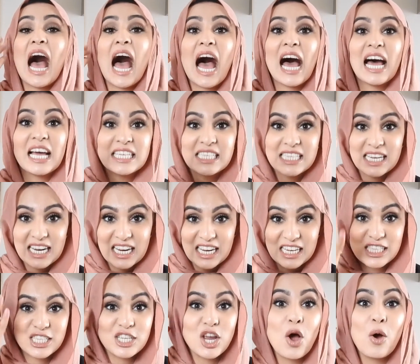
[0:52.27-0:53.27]
And
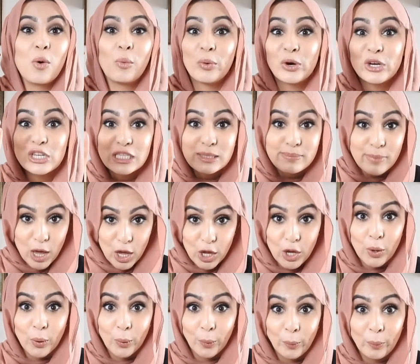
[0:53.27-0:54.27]
it was
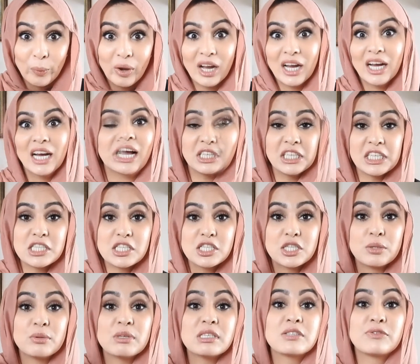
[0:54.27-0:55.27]
poo. What you need to
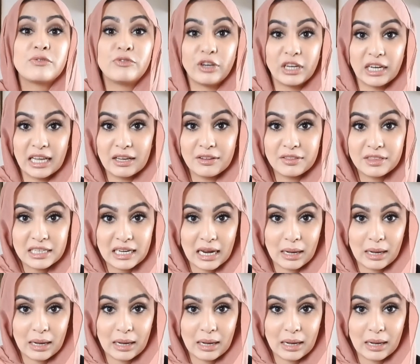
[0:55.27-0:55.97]
do is fill out the